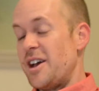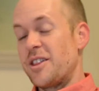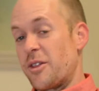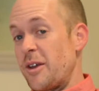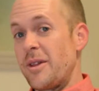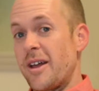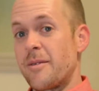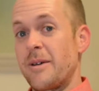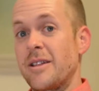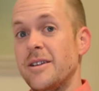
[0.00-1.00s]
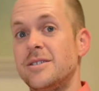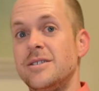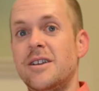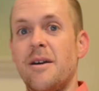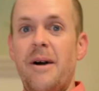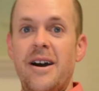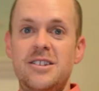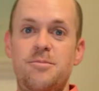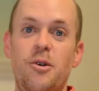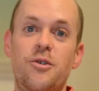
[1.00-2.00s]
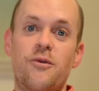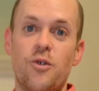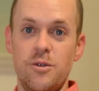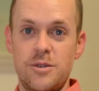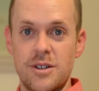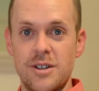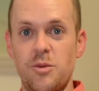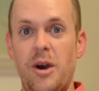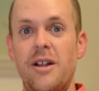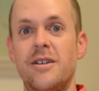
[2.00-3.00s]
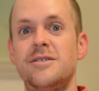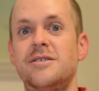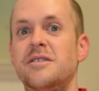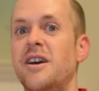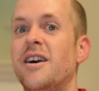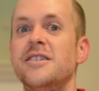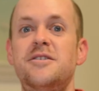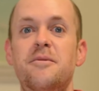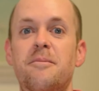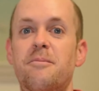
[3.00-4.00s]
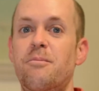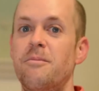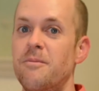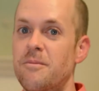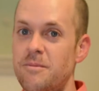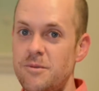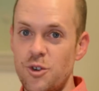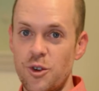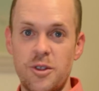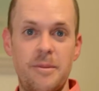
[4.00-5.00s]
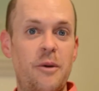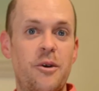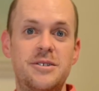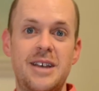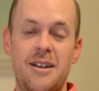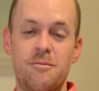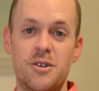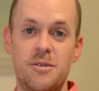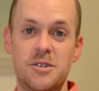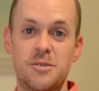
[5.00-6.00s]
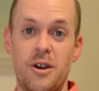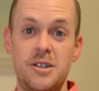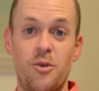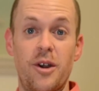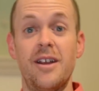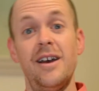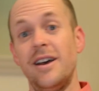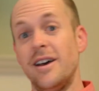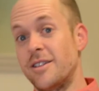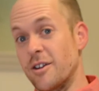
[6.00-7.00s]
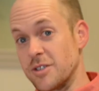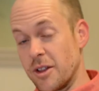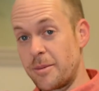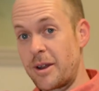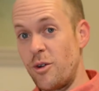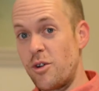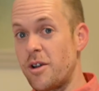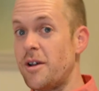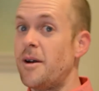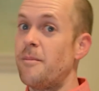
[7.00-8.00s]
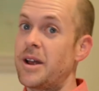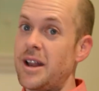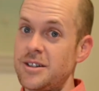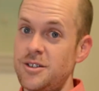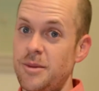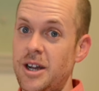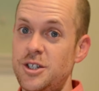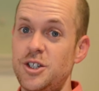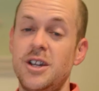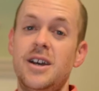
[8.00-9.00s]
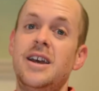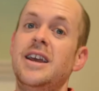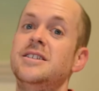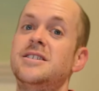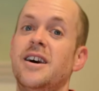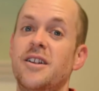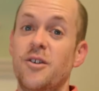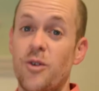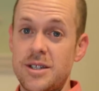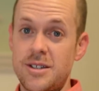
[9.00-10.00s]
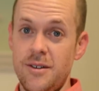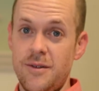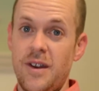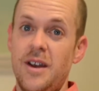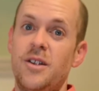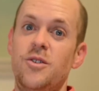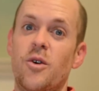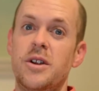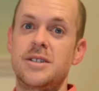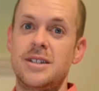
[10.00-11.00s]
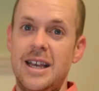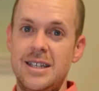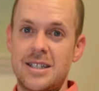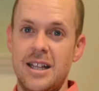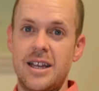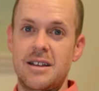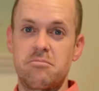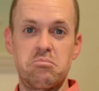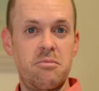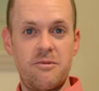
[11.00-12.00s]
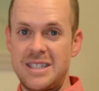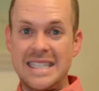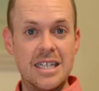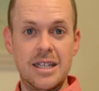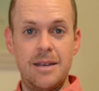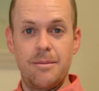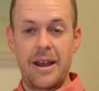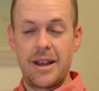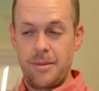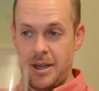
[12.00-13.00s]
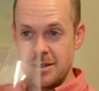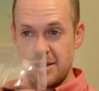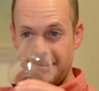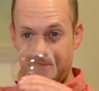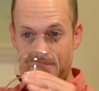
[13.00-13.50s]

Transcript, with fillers: The thing we like about this is it combines both fruit as well as the honest truth about where it's at in terms of its price point. There's a little bit of oak, but not too much. It's not aggressive, nor does it taste like steely by any means.